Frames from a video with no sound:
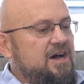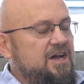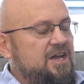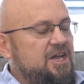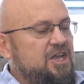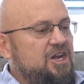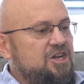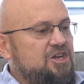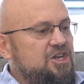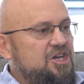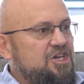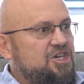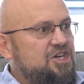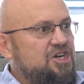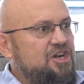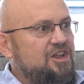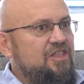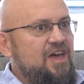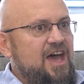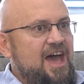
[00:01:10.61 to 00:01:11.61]
In
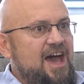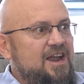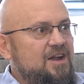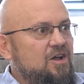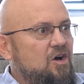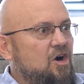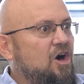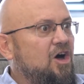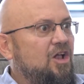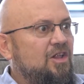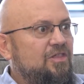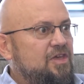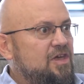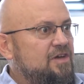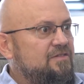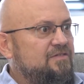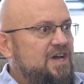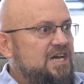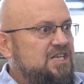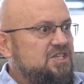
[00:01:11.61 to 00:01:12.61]
addition to that, all the
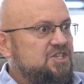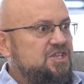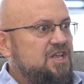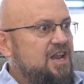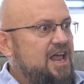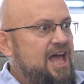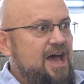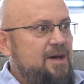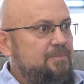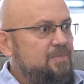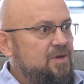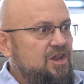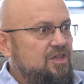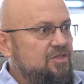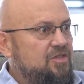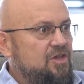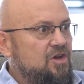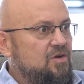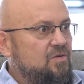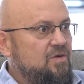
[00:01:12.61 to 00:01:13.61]
events that happen
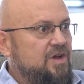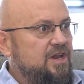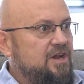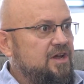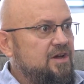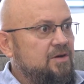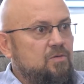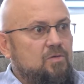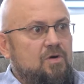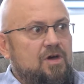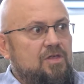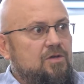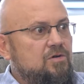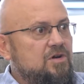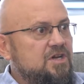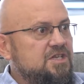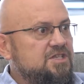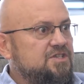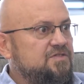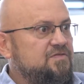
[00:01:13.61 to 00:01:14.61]
at the arena,
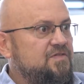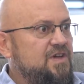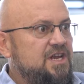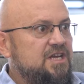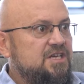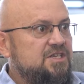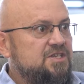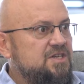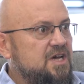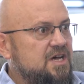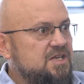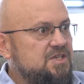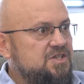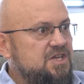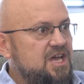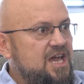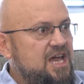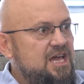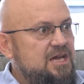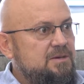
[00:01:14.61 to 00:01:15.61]
whether it's Phoenix Suns
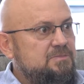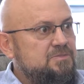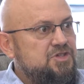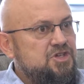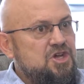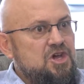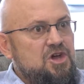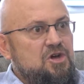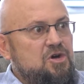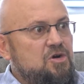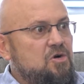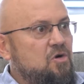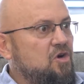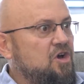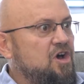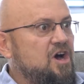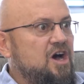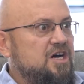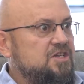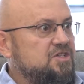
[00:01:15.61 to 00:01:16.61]
games or
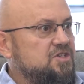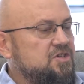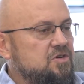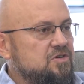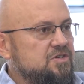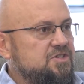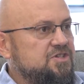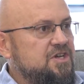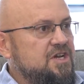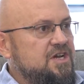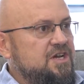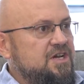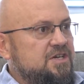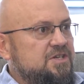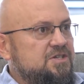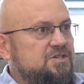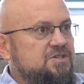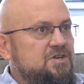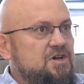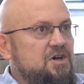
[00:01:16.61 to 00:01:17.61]
concerts.
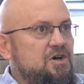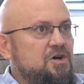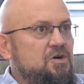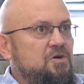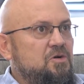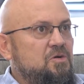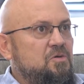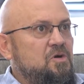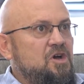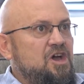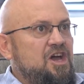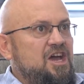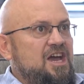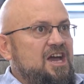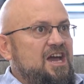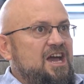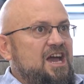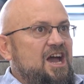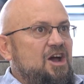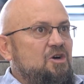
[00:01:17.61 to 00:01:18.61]
So
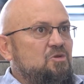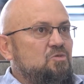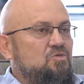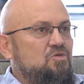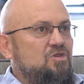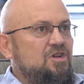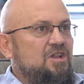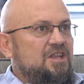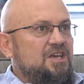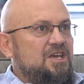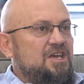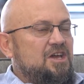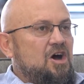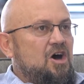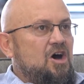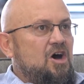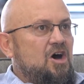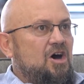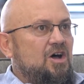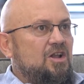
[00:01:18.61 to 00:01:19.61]
really
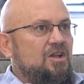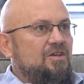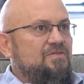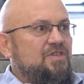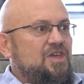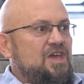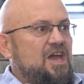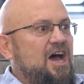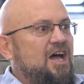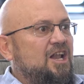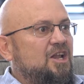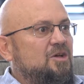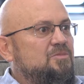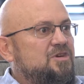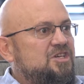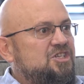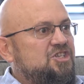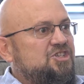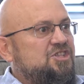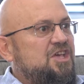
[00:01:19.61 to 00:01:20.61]
all of the
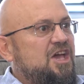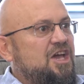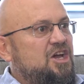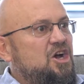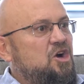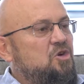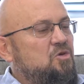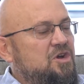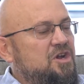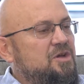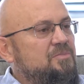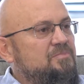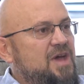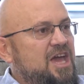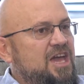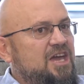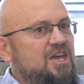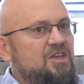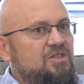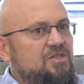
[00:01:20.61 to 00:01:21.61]
elements that go into
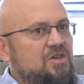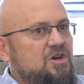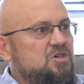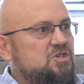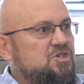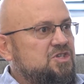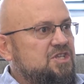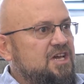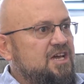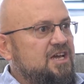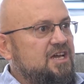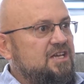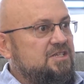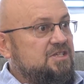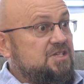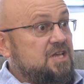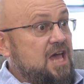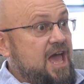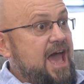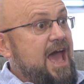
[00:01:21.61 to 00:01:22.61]
making those
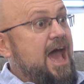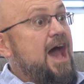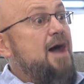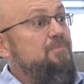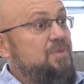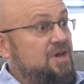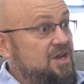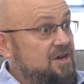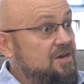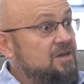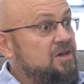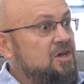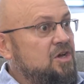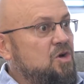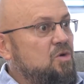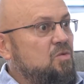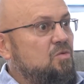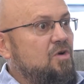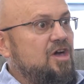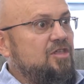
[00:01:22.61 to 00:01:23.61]
things happen,
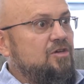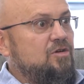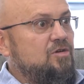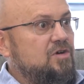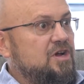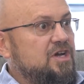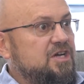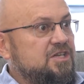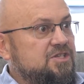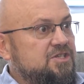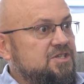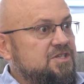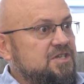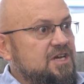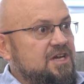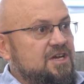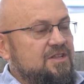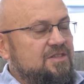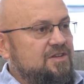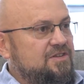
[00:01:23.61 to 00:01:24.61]
whether it's
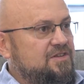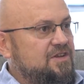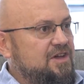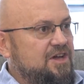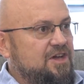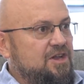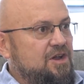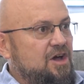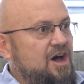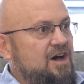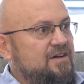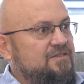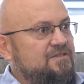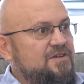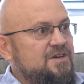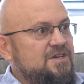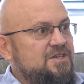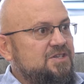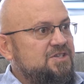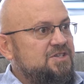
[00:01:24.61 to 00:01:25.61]
the ticket
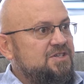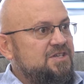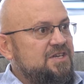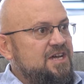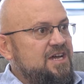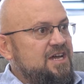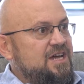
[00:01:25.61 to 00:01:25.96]
office,